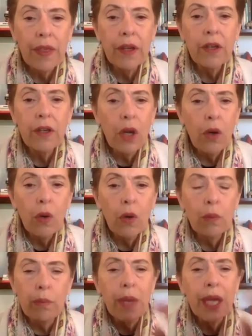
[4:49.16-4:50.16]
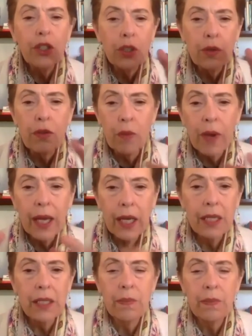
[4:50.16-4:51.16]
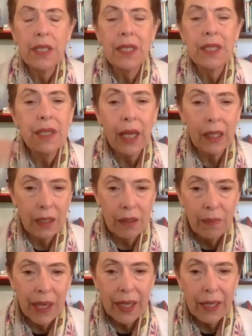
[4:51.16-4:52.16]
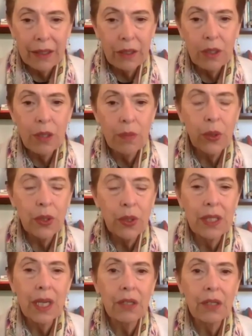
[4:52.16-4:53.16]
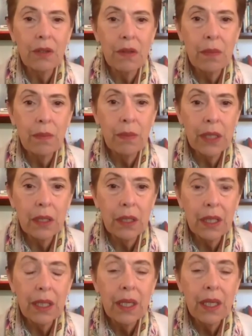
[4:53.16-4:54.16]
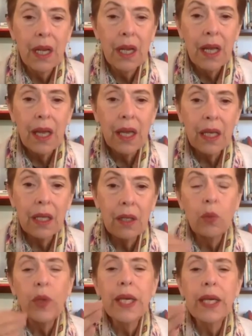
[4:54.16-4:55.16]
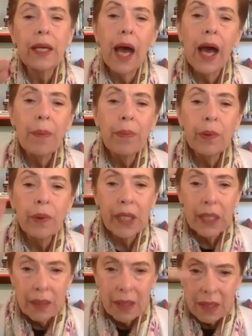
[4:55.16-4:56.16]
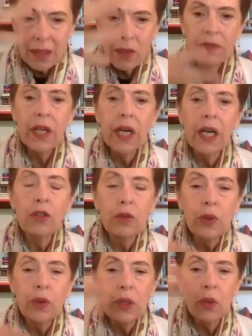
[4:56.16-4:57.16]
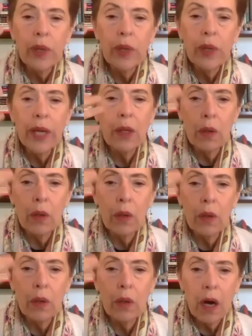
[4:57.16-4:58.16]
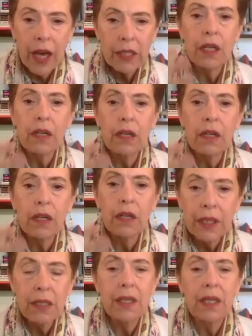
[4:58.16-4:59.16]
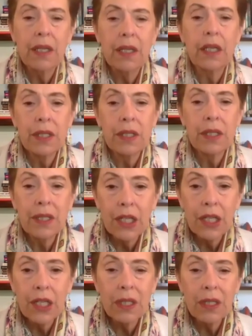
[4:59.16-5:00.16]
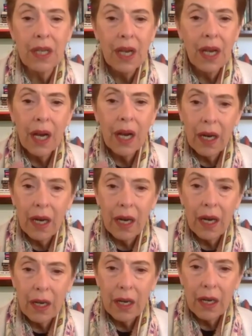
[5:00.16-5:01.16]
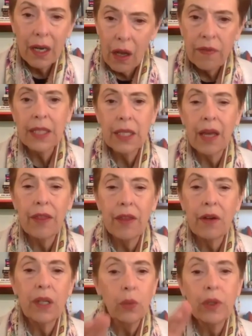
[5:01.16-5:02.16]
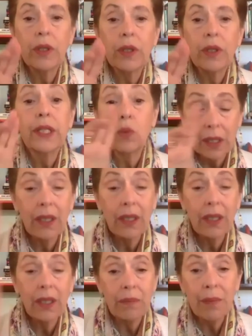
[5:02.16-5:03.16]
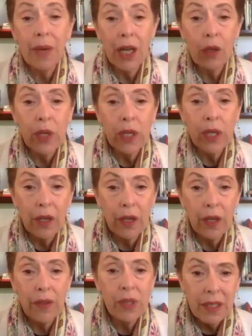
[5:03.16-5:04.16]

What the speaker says: no major threat has been detected by our little smoke detector, the amygdala. And we can operate in this sort of congruent way where our thoughts and our feelings and our sensations are all fitting together, and we're in what, in my model, we call the